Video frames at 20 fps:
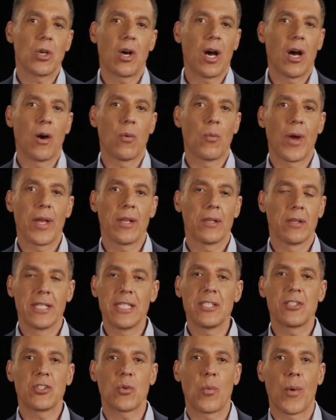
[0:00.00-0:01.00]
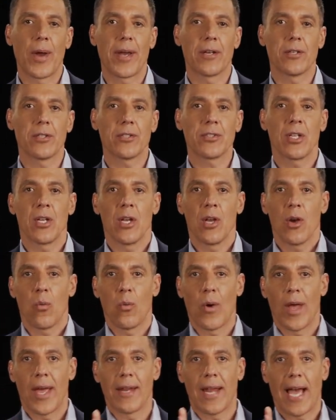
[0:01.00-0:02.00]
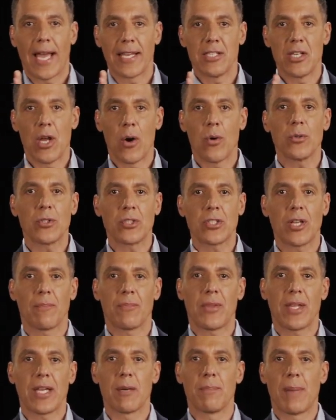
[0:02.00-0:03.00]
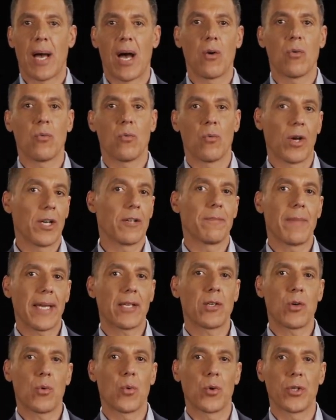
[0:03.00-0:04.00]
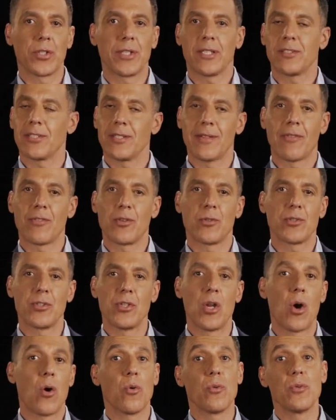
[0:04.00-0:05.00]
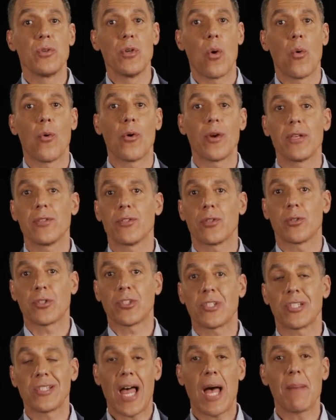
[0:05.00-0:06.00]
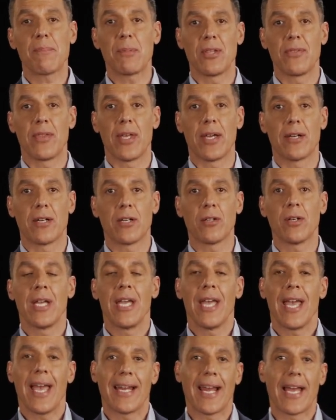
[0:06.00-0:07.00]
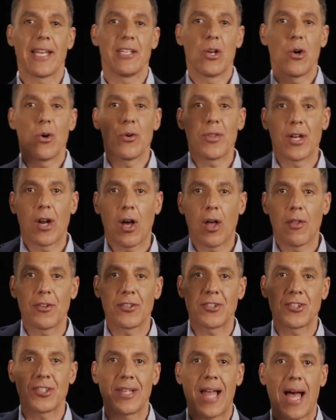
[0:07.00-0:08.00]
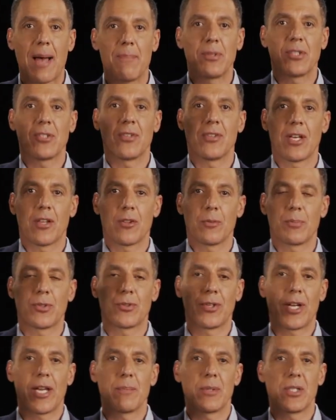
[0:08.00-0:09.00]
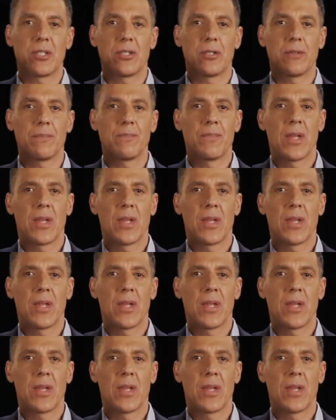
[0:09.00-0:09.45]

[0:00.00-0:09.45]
uh, least squares when I know something about one of my coordinates and that there's no noise or slop in there, and I know that all the slop is in the other parameter.